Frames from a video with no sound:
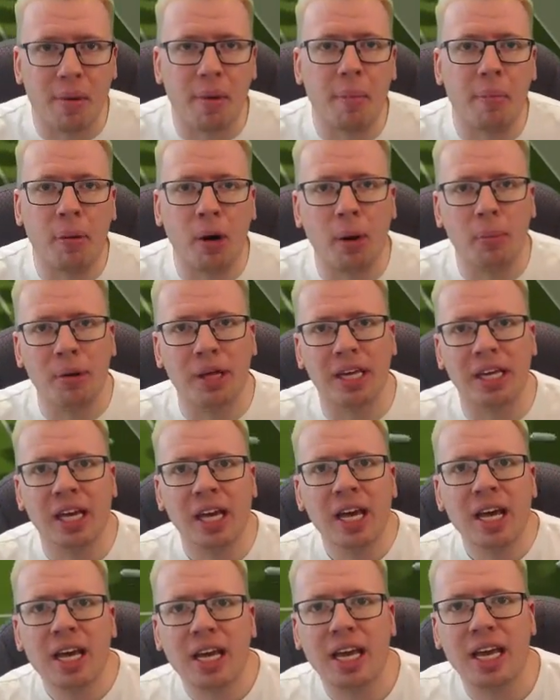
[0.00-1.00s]
We're probably
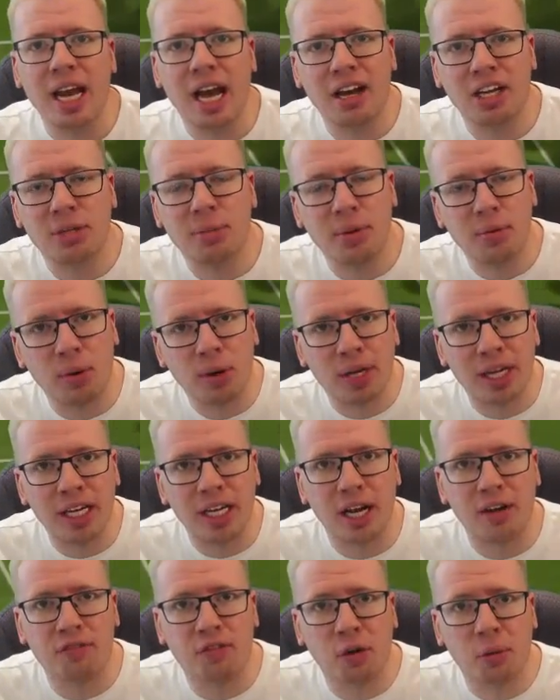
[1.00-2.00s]
going to have to be
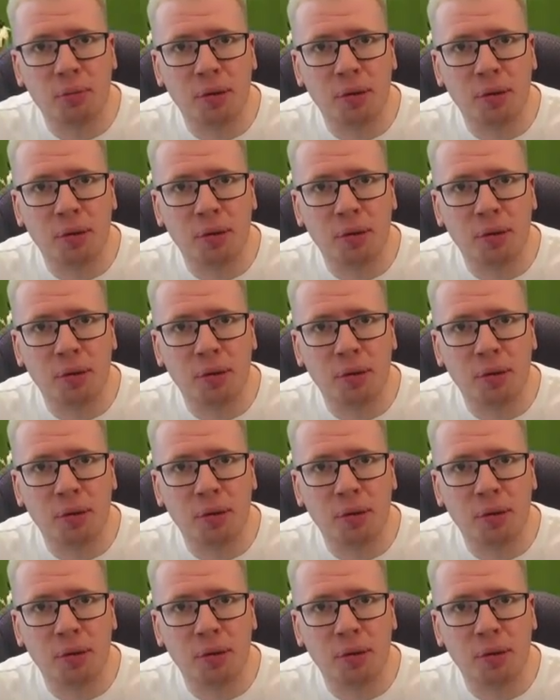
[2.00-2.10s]
rocking a full